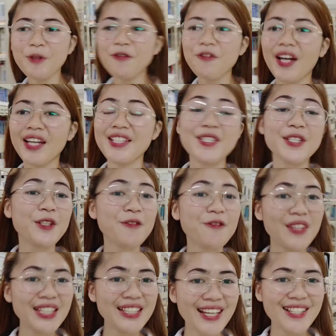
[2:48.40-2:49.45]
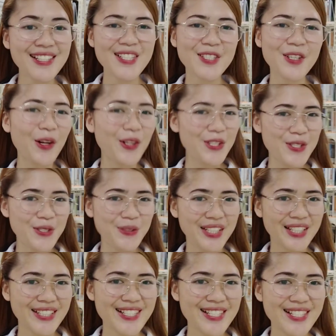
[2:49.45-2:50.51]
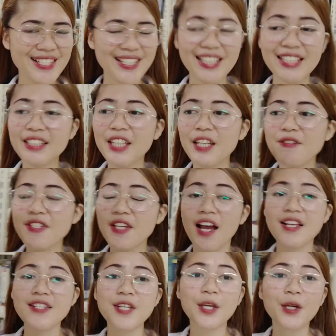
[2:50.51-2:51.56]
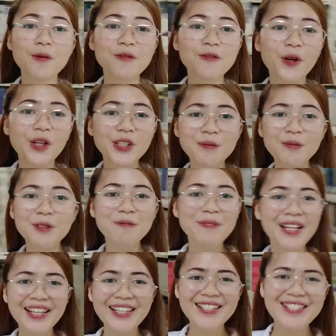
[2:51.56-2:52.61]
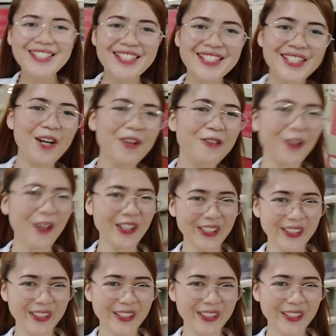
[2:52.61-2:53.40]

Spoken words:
provides convenience to all students. It gives us a comfortable place for